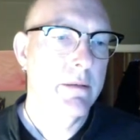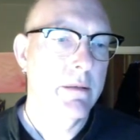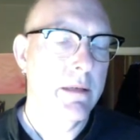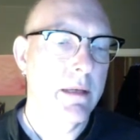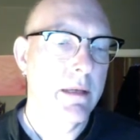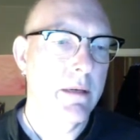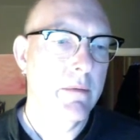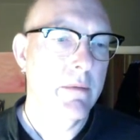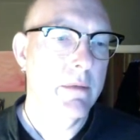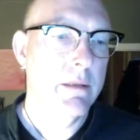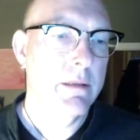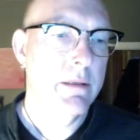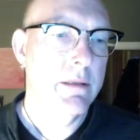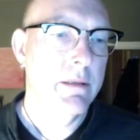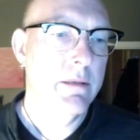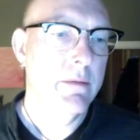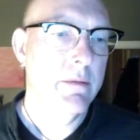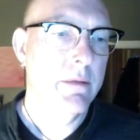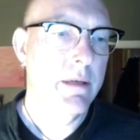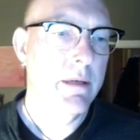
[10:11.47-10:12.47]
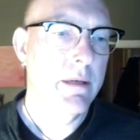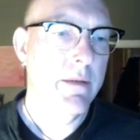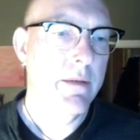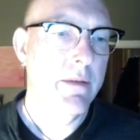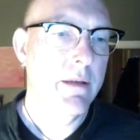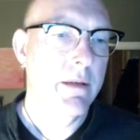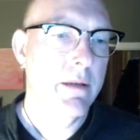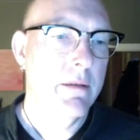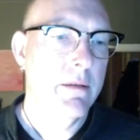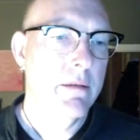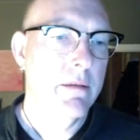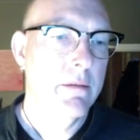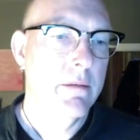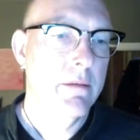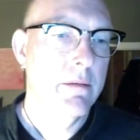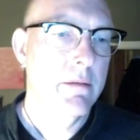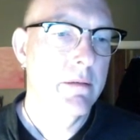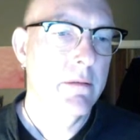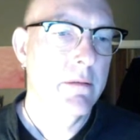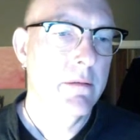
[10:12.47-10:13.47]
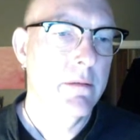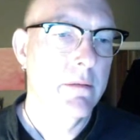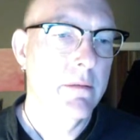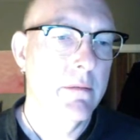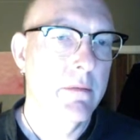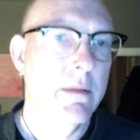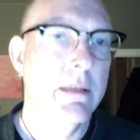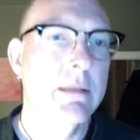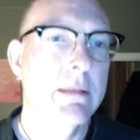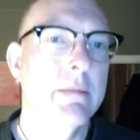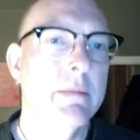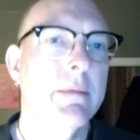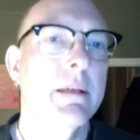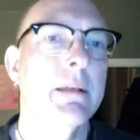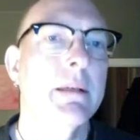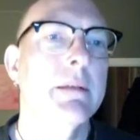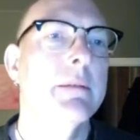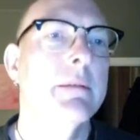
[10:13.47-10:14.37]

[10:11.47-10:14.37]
kind of was doing nothing. Why is my...